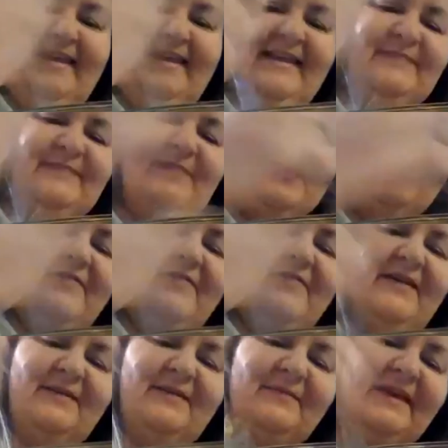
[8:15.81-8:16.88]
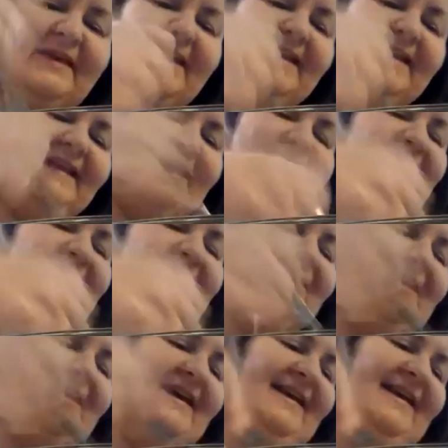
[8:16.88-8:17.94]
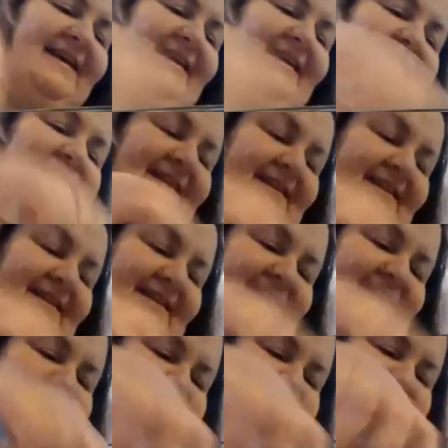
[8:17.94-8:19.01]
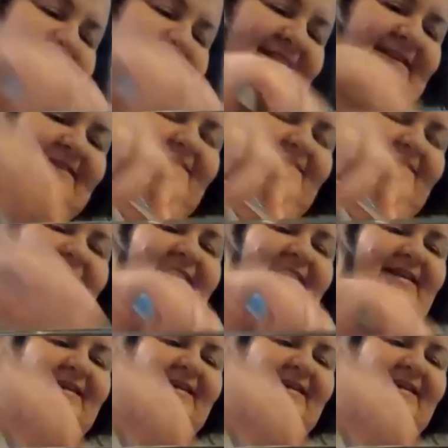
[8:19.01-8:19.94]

He's making fun of me. That's okay. Okay.